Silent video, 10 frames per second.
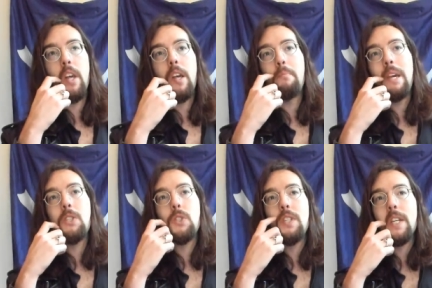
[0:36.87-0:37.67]

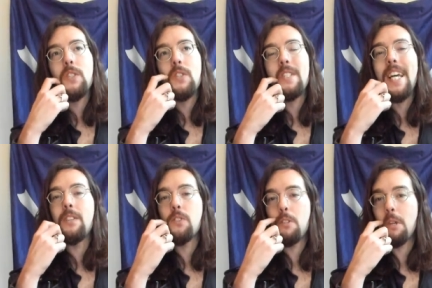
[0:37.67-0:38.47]
Mason-Dixon
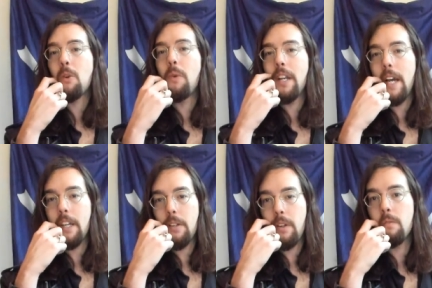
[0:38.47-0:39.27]
tends to be quite
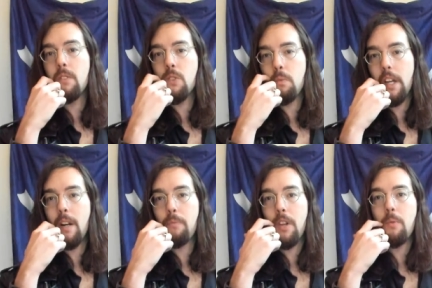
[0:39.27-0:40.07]
accurate. It's right
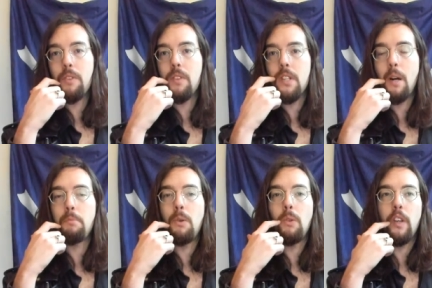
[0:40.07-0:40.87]
up there with the
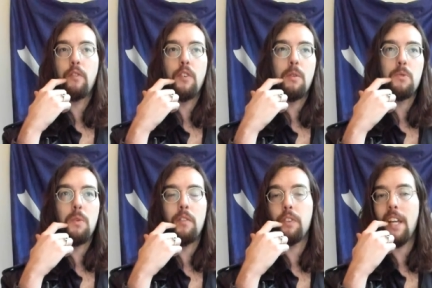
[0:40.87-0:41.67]
top polling firms,
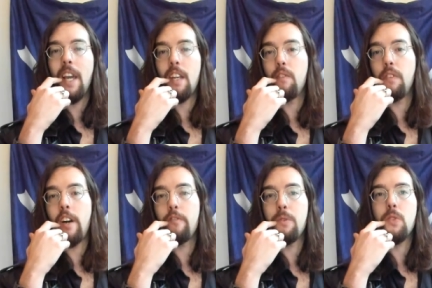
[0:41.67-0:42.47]
roughly
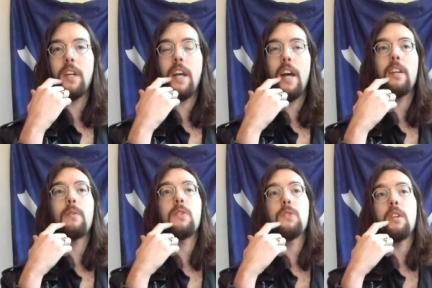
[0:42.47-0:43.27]
85%
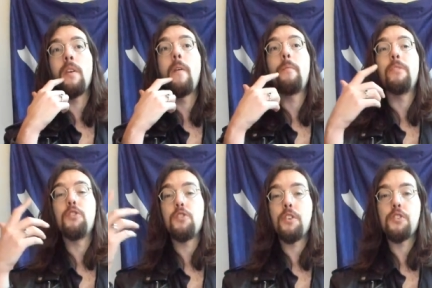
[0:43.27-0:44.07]
accuracy
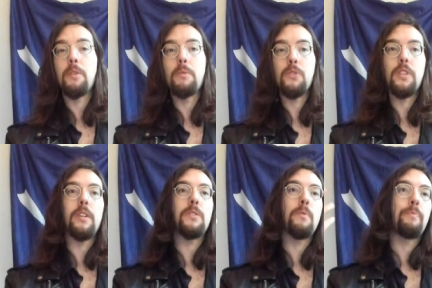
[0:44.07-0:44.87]
in judging
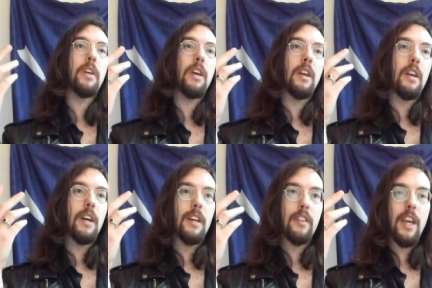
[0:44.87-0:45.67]
result.
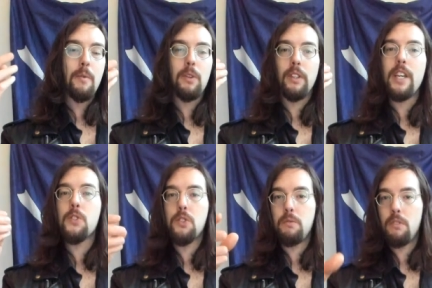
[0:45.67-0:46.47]
They
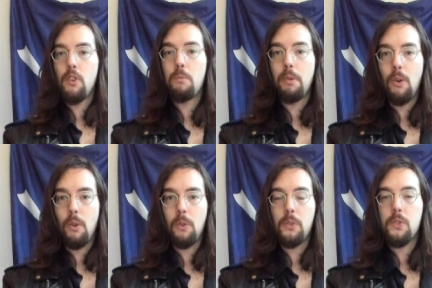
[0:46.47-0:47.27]
released new
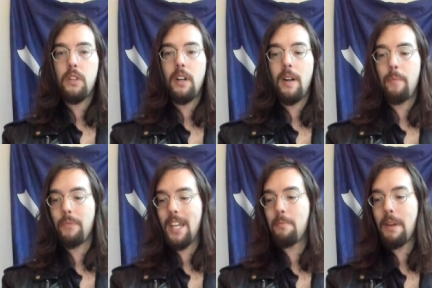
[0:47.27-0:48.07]
polls
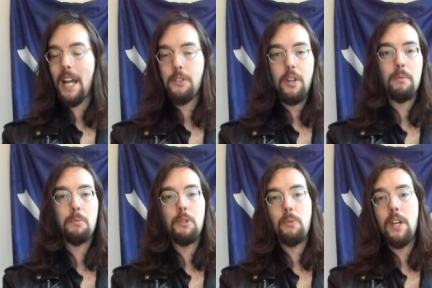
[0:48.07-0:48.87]
um, in
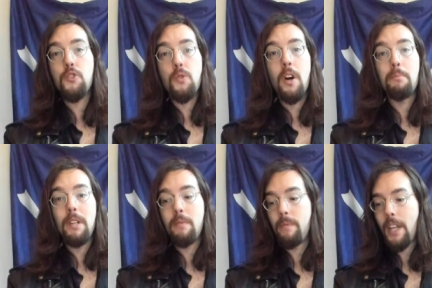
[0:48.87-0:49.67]
matchups between Trump
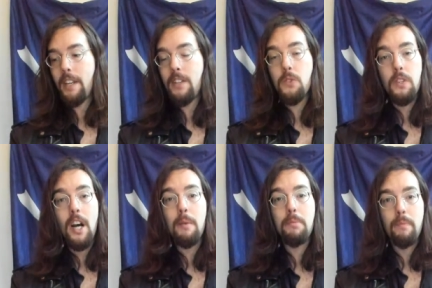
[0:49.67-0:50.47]
and, and his
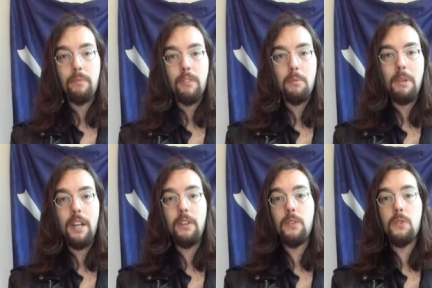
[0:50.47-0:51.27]
top
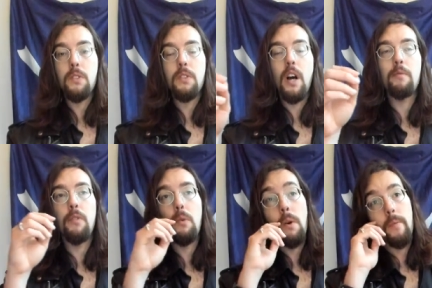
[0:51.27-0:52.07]
competitors, the top
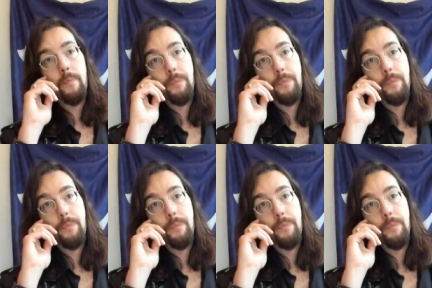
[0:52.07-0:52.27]
four,